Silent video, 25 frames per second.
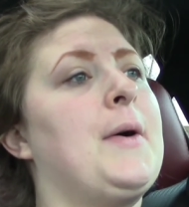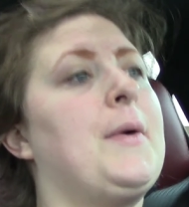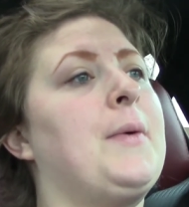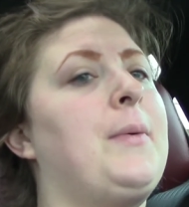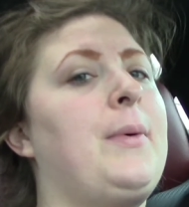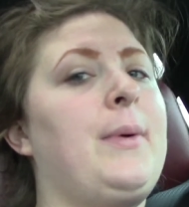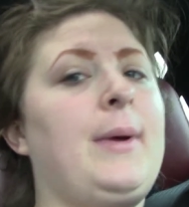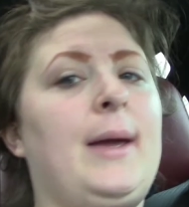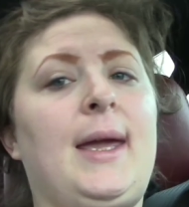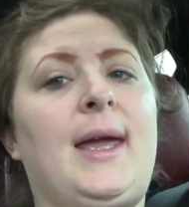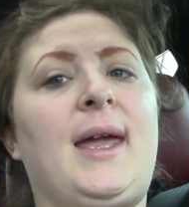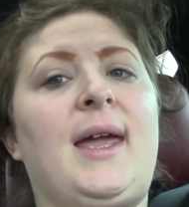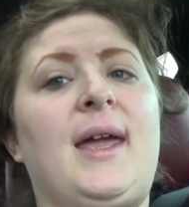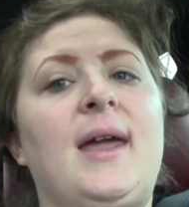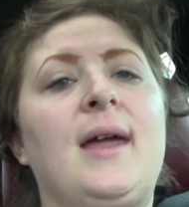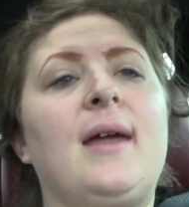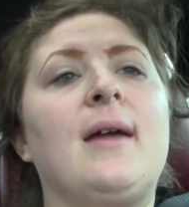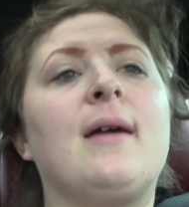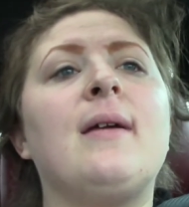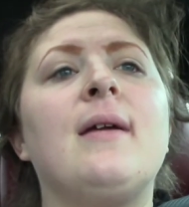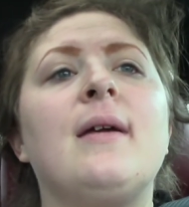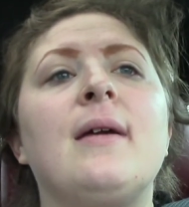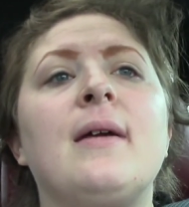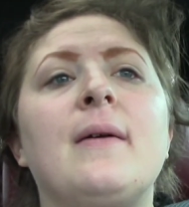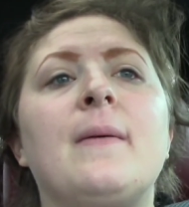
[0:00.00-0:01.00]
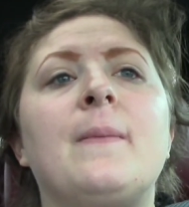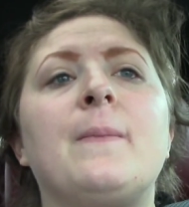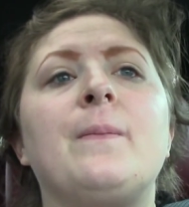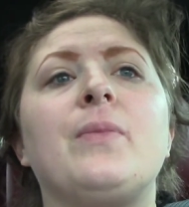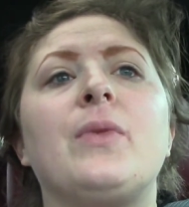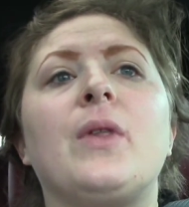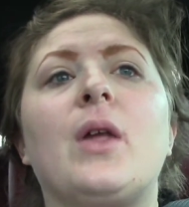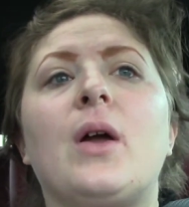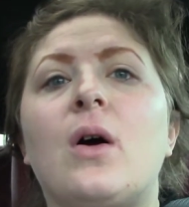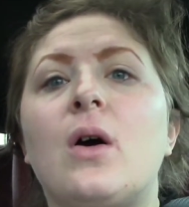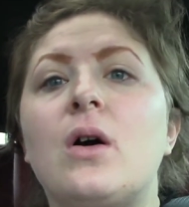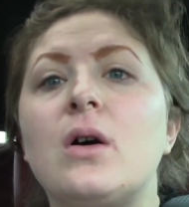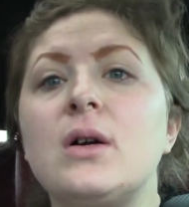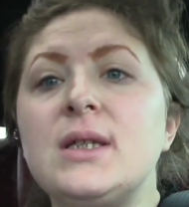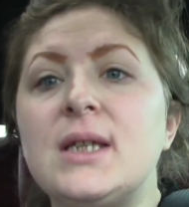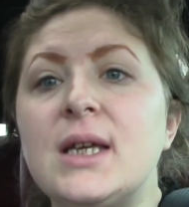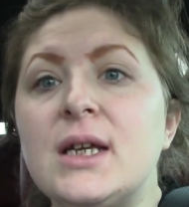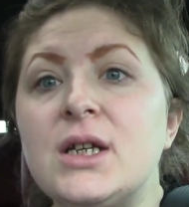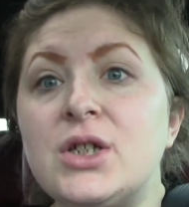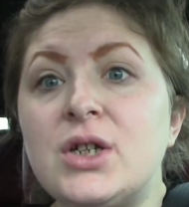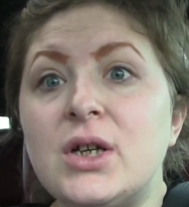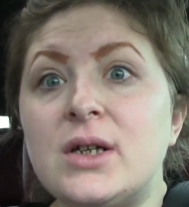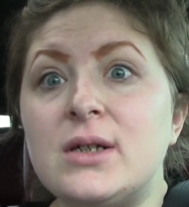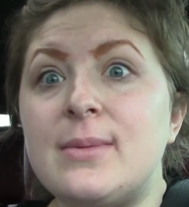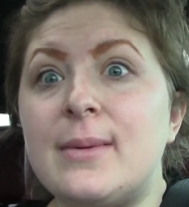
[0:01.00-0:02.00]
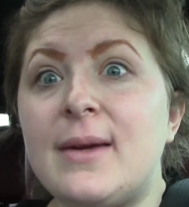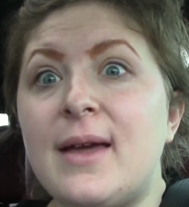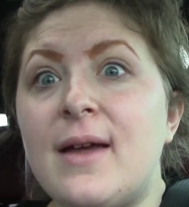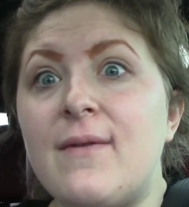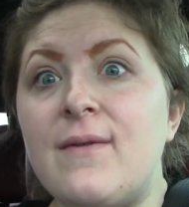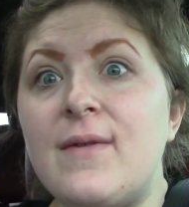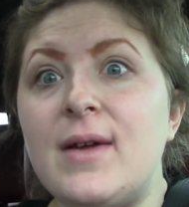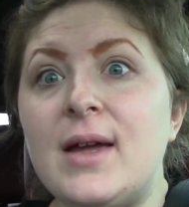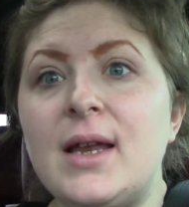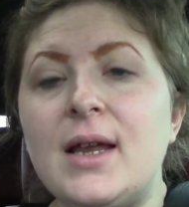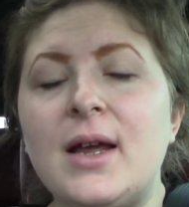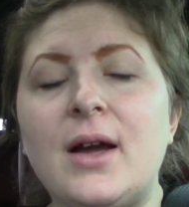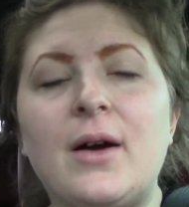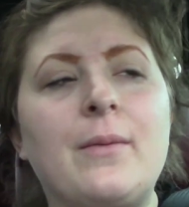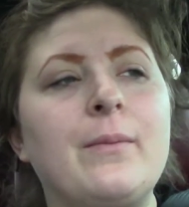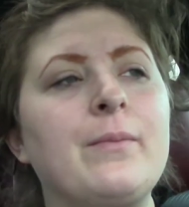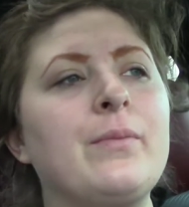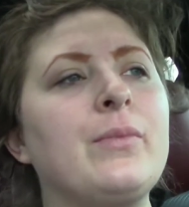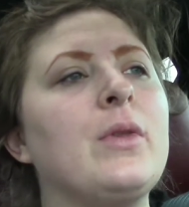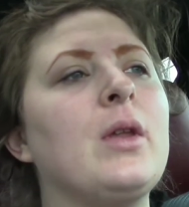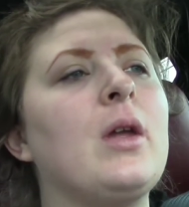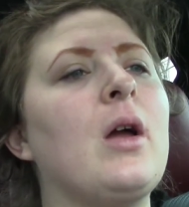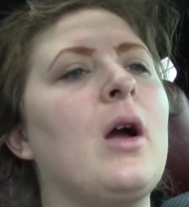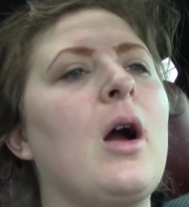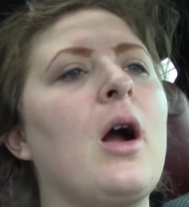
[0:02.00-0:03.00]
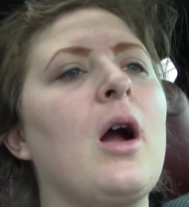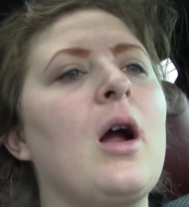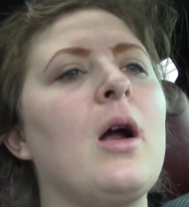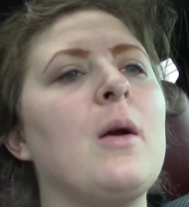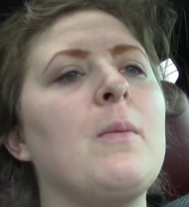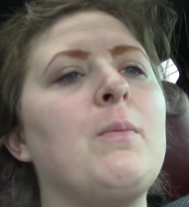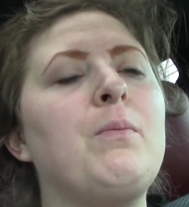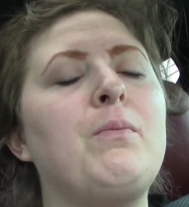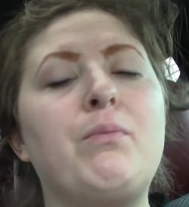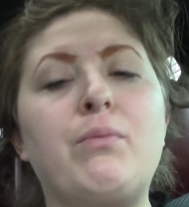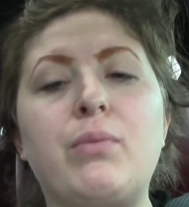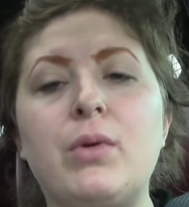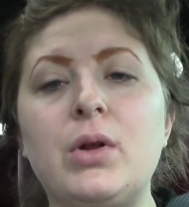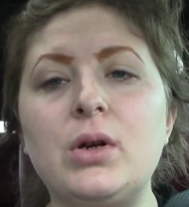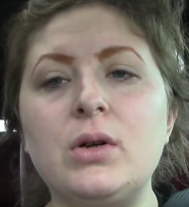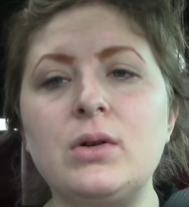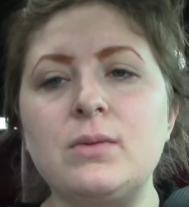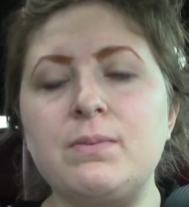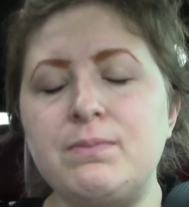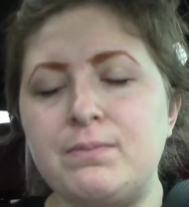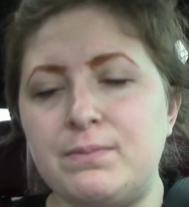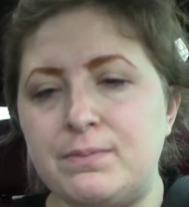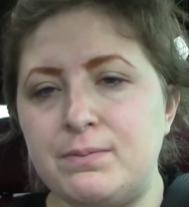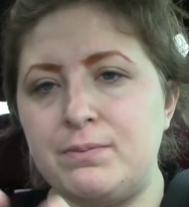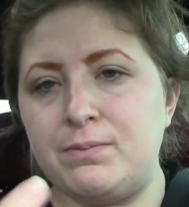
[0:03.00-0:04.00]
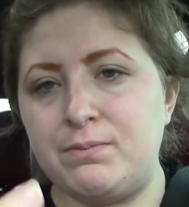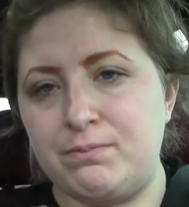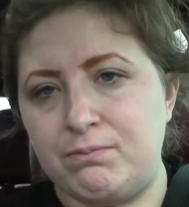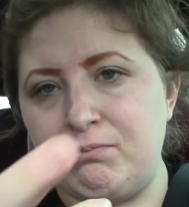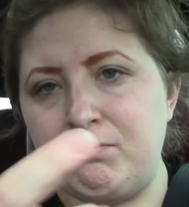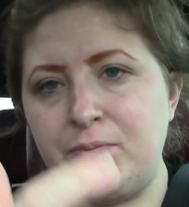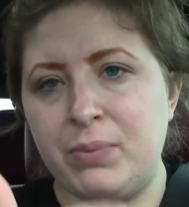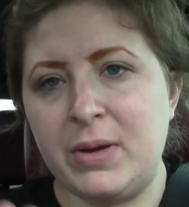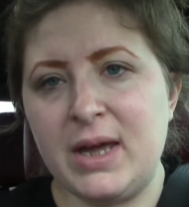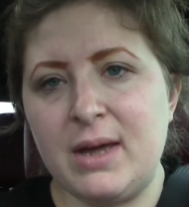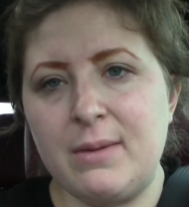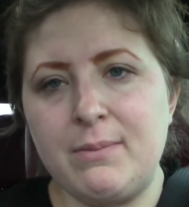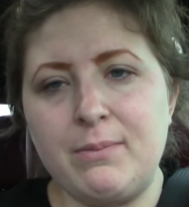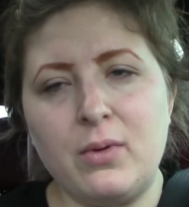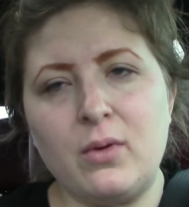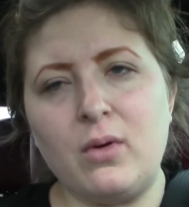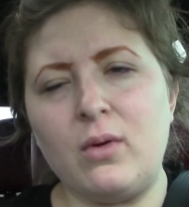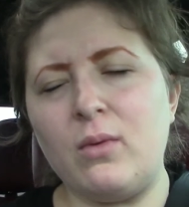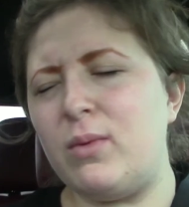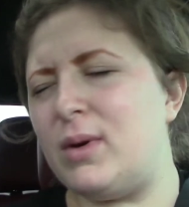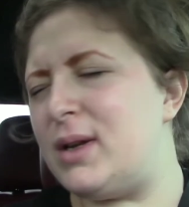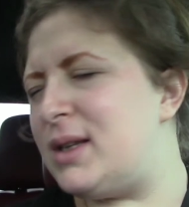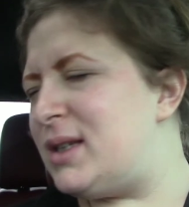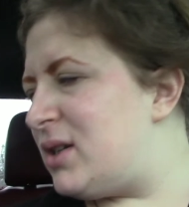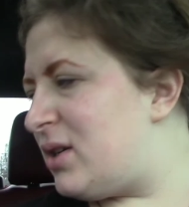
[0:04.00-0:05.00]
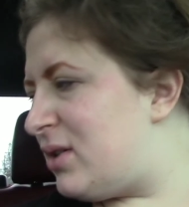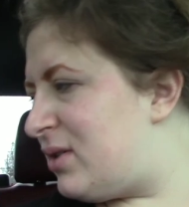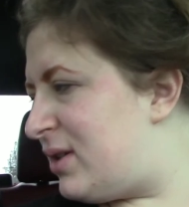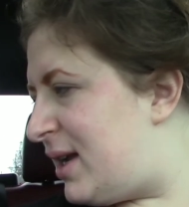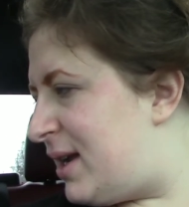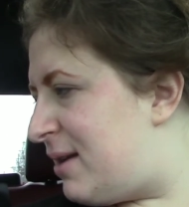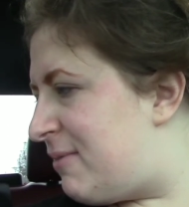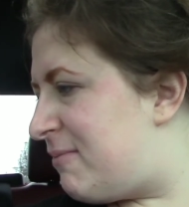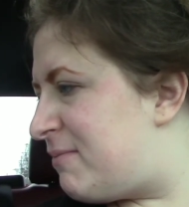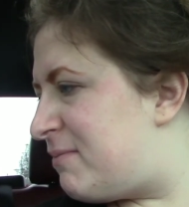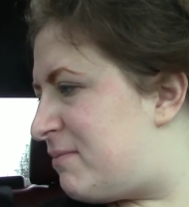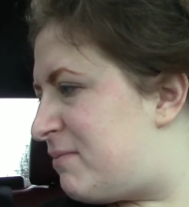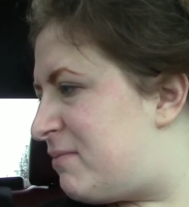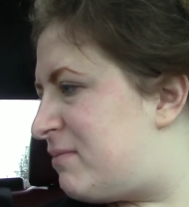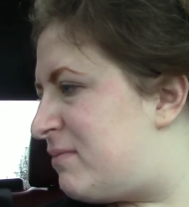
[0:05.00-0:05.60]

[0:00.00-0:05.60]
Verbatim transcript: We, Jose shows me a video. Our blue pit bull, what's her name?